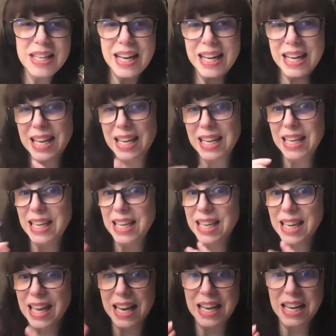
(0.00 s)

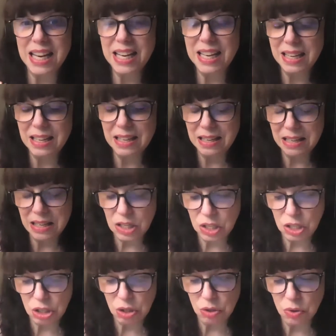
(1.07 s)
any
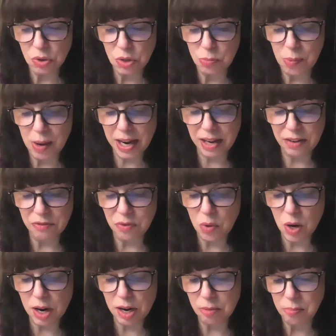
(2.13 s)
huge back and
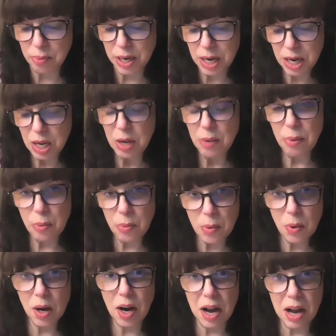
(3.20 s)
forth, but we
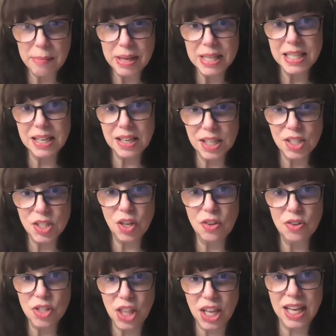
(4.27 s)
were commenting on each
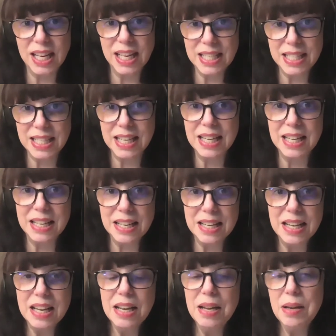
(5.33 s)
other's things,
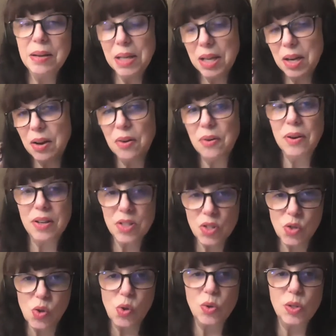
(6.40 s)
and you know,
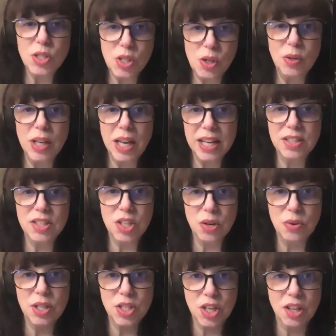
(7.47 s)
slowly getting to
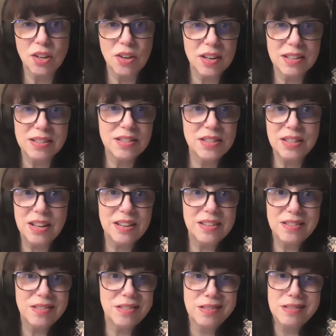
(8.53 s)
know each other as